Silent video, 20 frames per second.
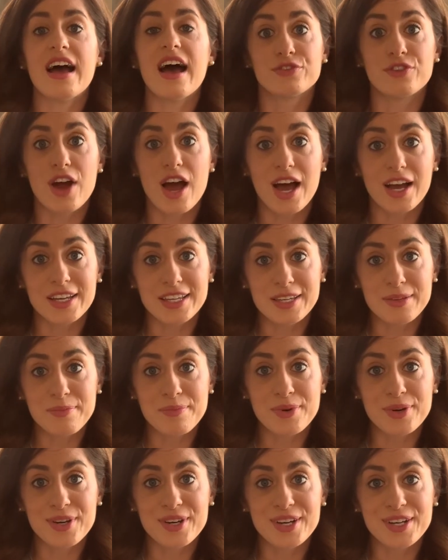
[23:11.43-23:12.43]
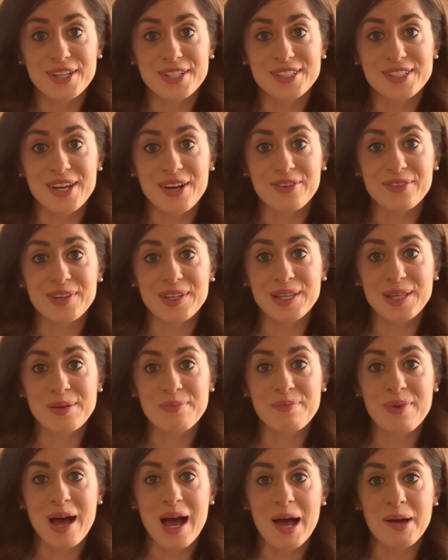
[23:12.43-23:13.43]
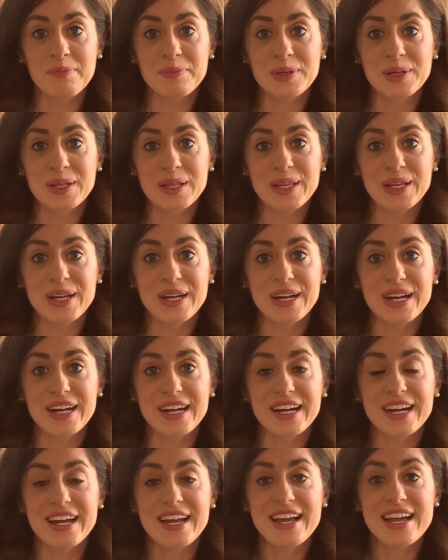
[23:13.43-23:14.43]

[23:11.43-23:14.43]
Froggy books are really popular.